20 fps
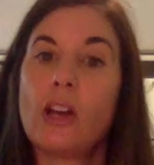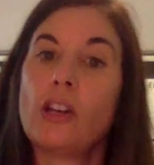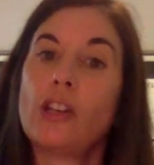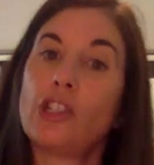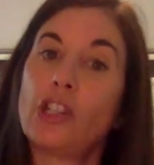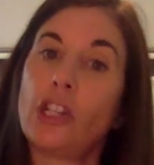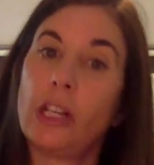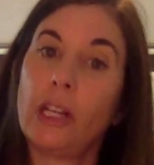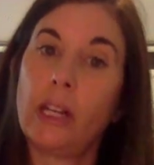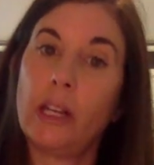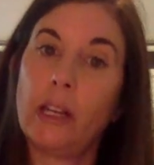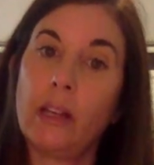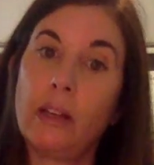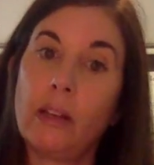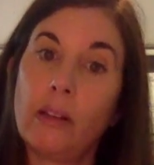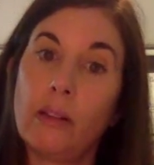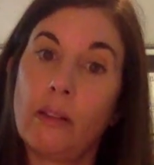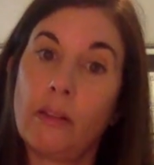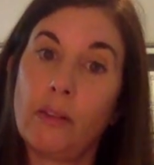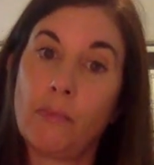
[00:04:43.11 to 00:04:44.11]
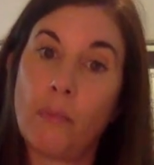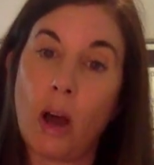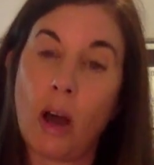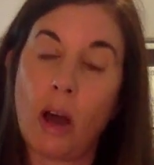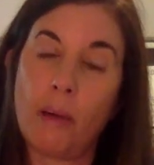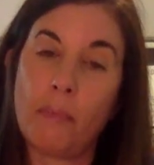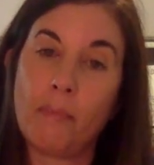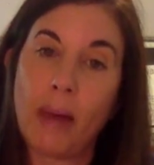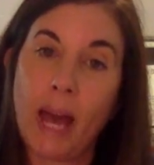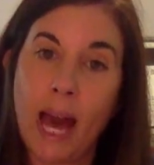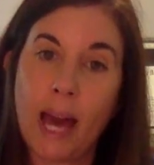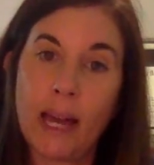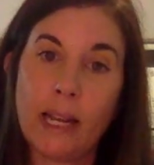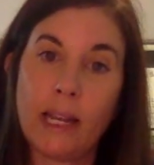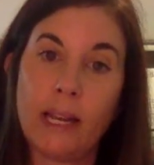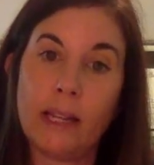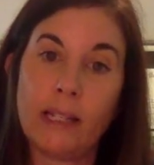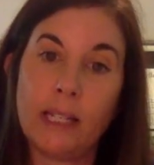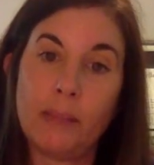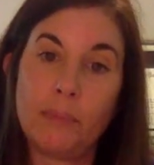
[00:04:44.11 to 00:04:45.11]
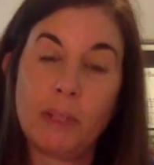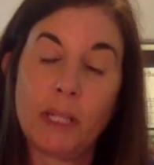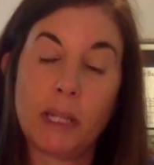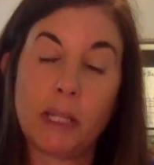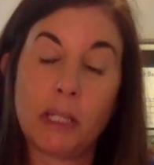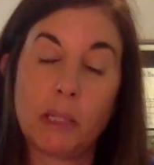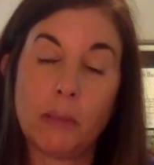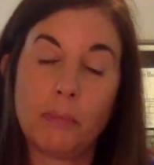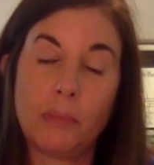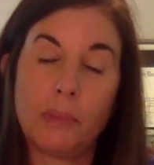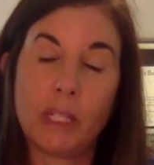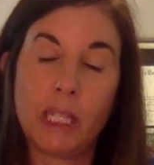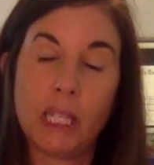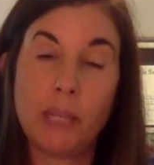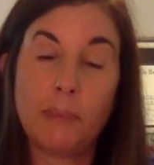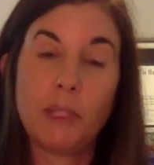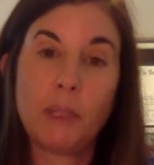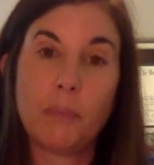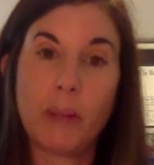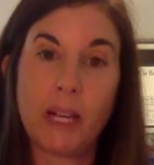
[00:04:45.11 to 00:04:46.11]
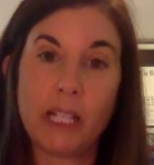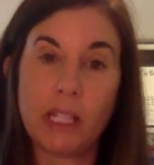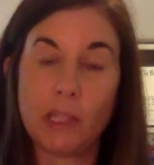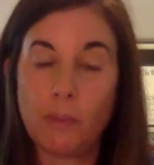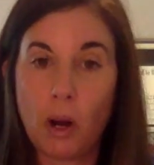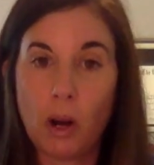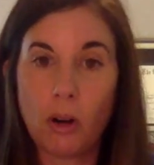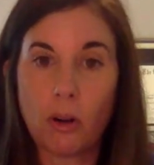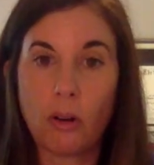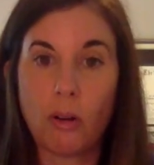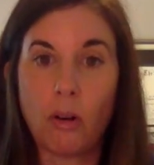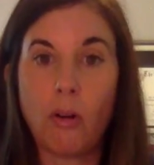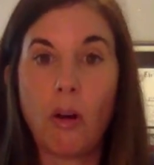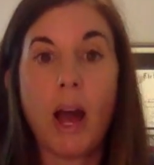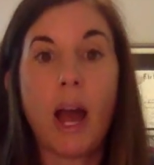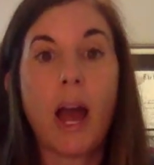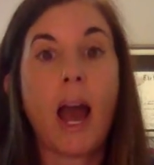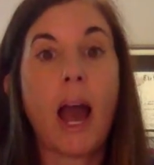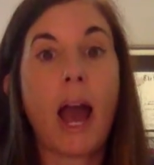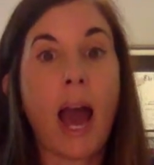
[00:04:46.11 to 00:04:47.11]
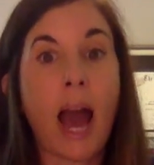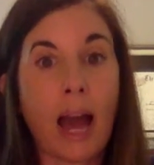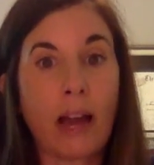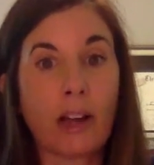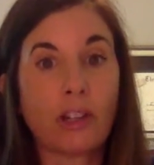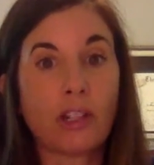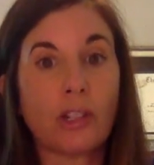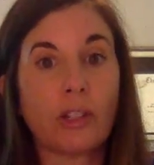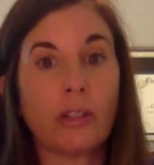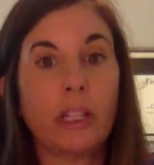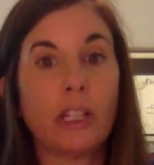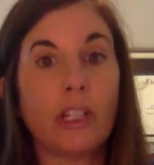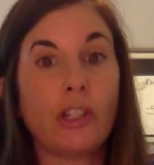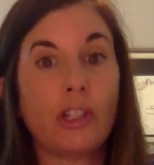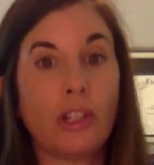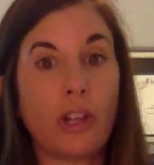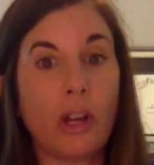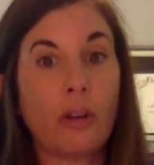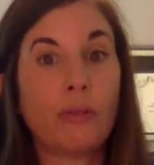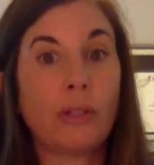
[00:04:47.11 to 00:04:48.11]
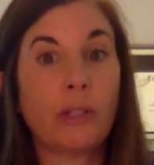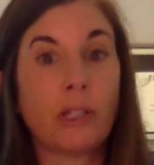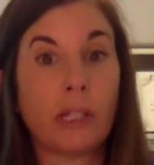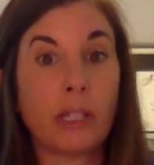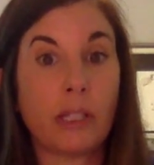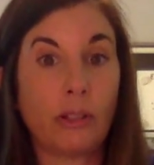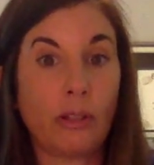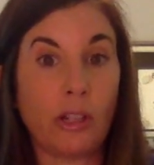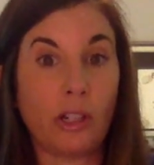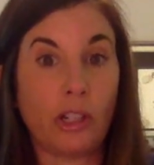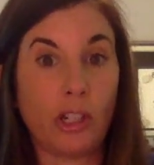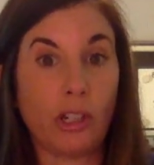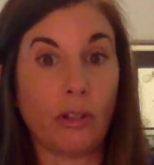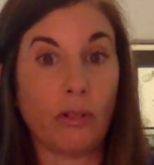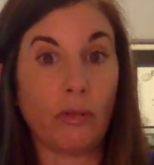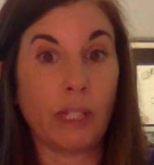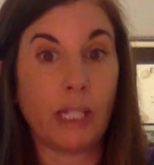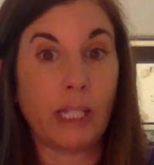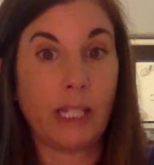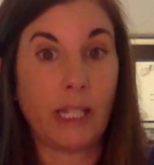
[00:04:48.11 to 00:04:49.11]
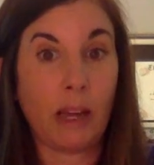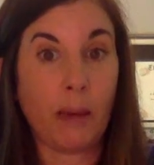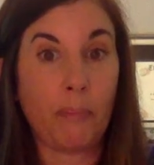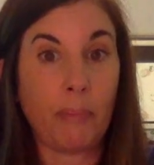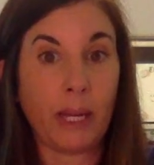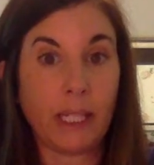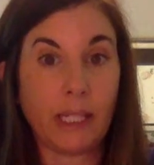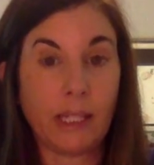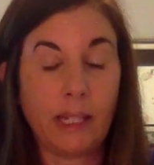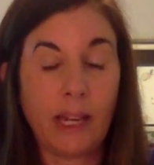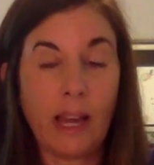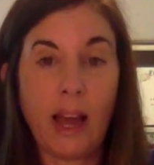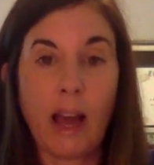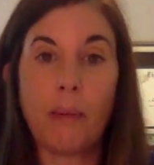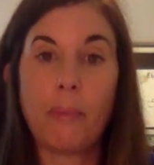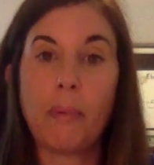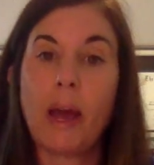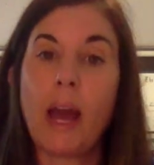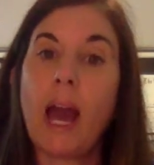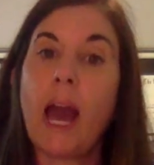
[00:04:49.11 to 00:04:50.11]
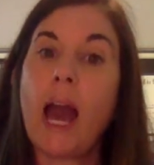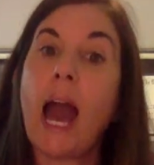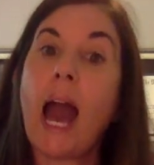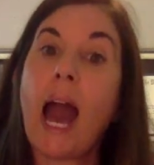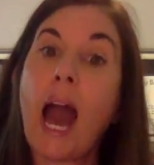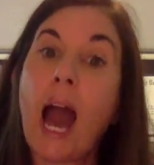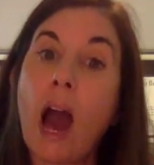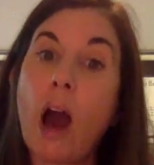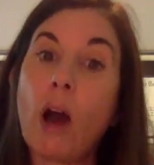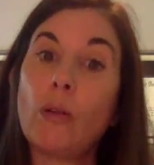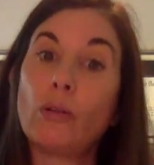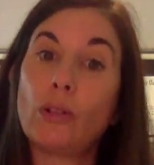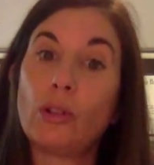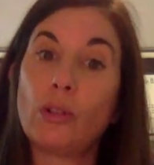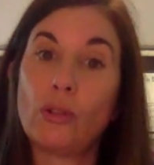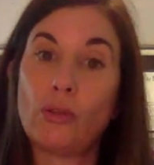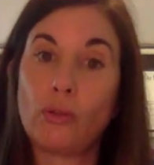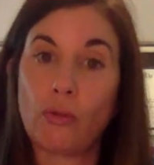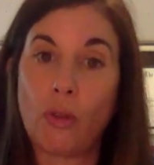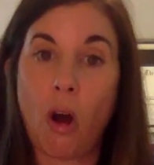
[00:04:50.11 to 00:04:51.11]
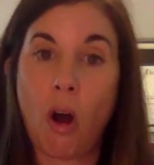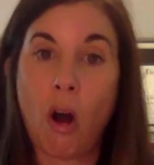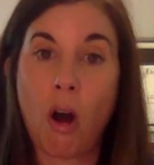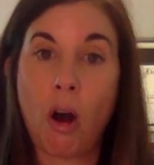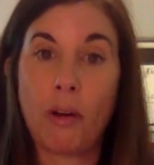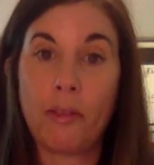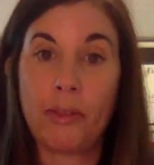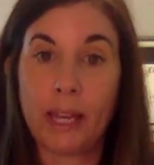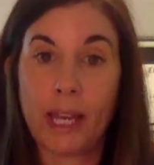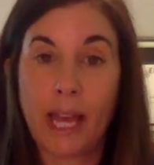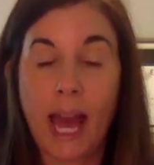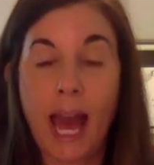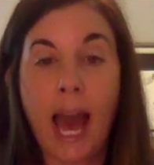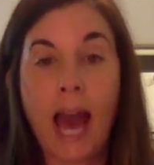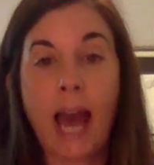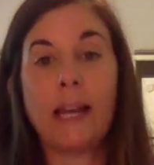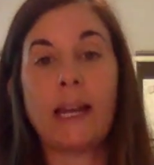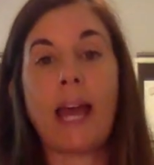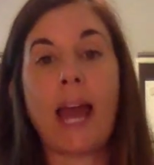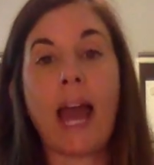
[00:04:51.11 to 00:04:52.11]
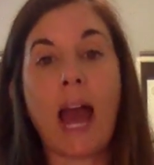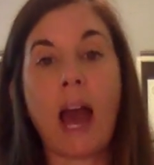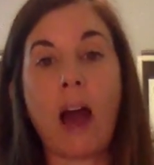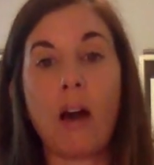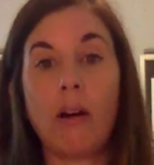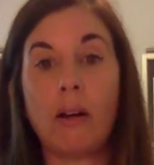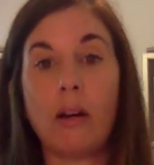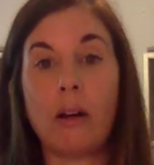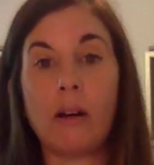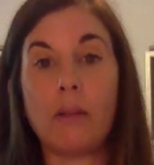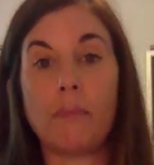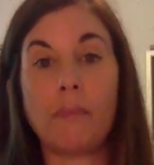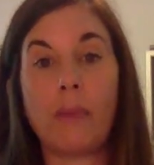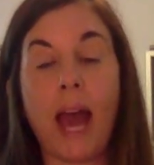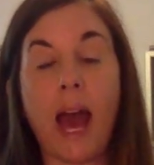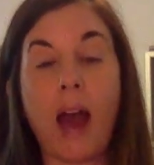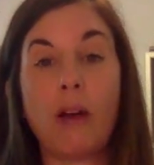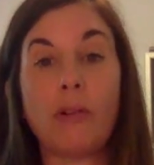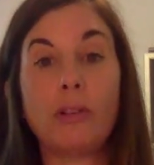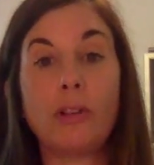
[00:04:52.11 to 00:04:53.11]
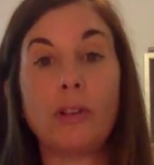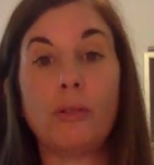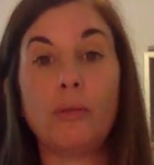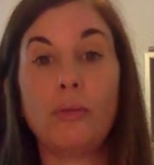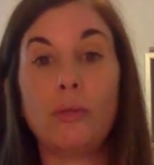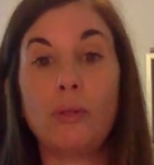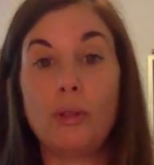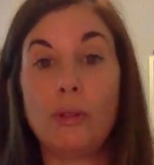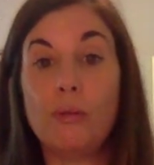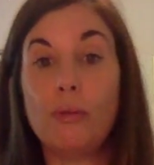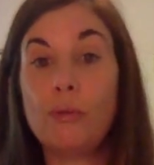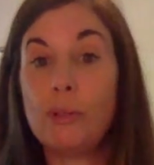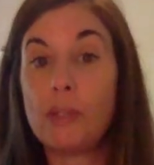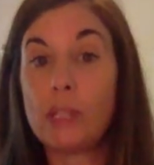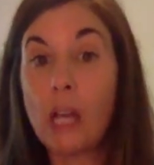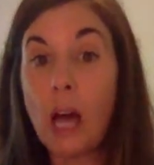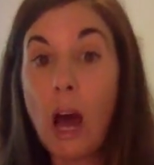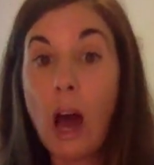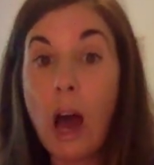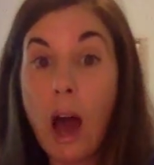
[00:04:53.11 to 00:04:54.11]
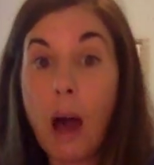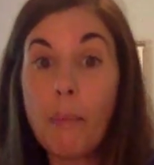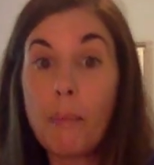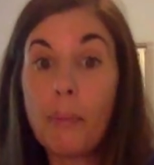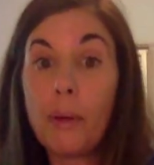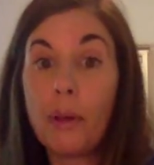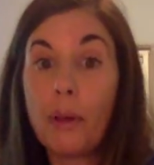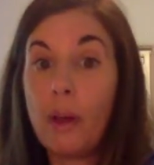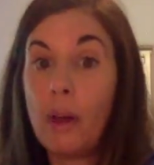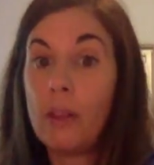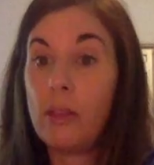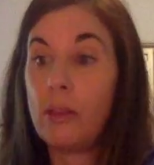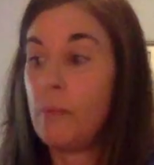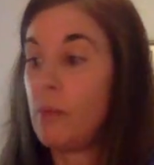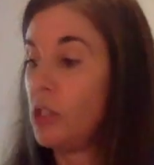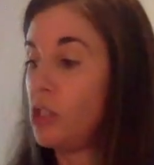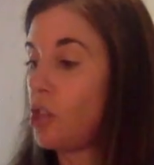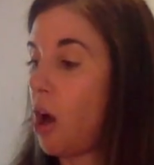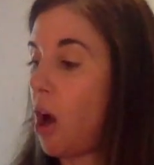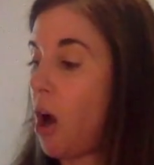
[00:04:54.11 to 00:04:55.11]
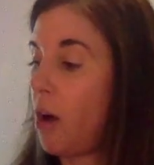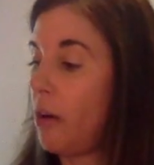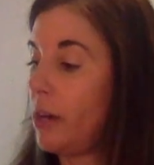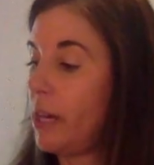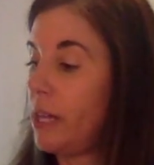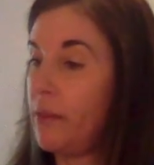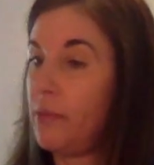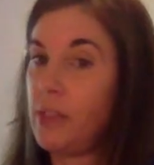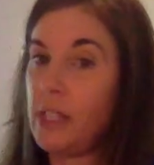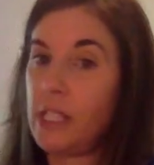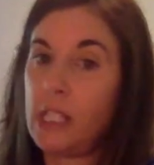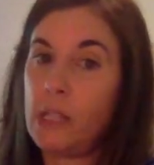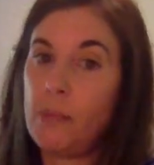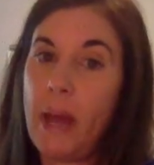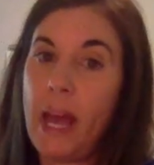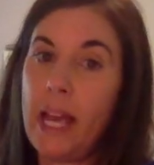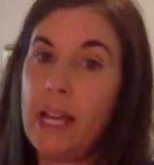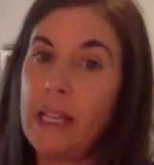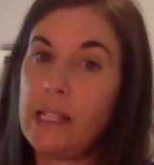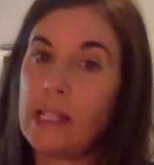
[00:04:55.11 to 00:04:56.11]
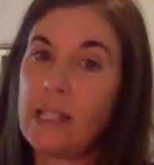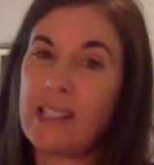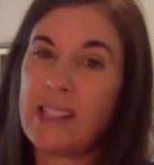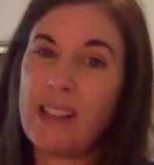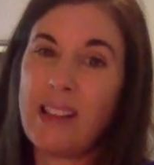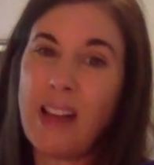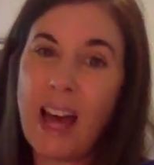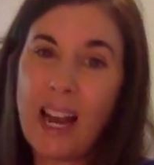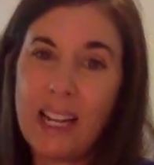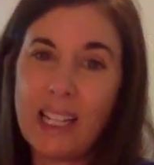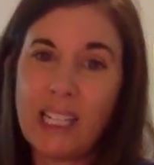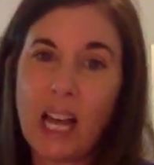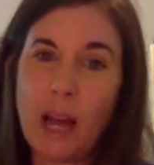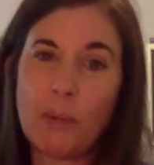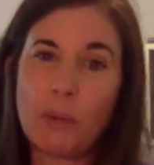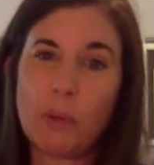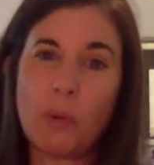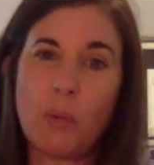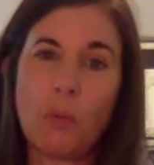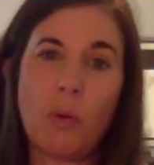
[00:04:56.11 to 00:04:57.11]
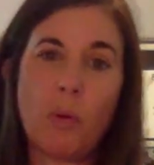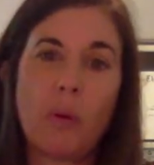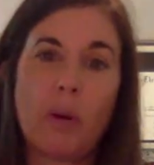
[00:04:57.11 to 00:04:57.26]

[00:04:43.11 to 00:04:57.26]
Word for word: she, um, Patty at Deep Space, Deep Space Sparkle, actually shows this, the children step by step how to draw the cat and how, um, how to use up the majority of the space. Because a lot of times when we're